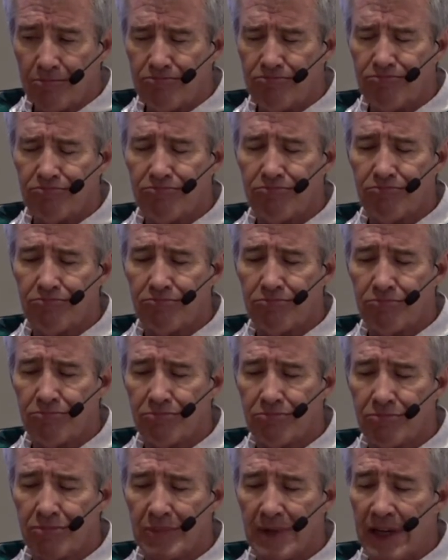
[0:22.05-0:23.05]
Mm-hmm.
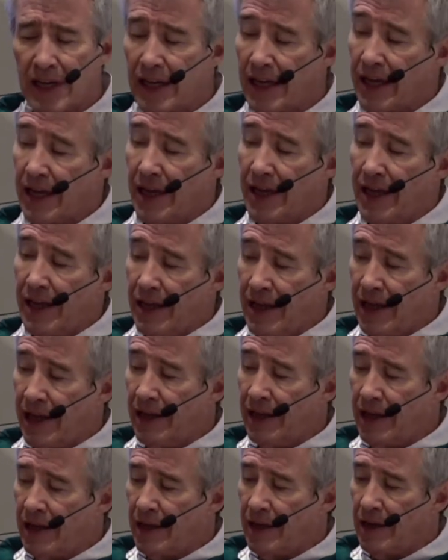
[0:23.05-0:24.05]

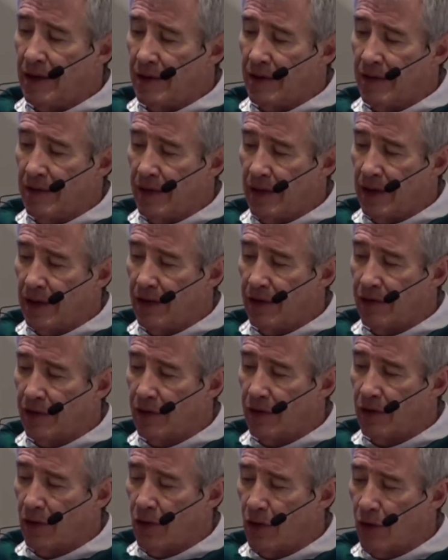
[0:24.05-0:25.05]
Annie, is it
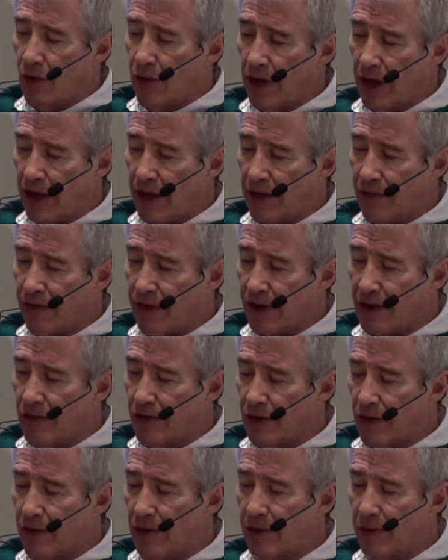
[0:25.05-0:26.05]
okay if I
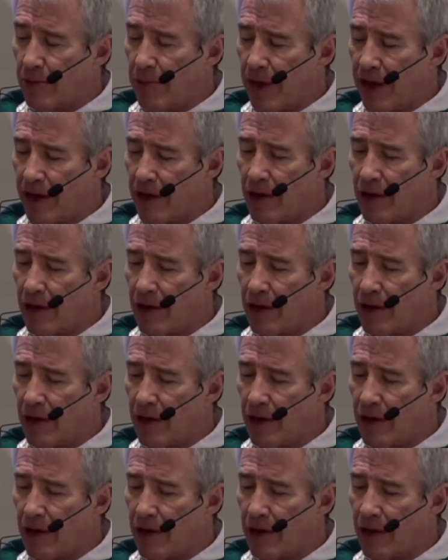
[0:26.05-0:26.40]
took the bag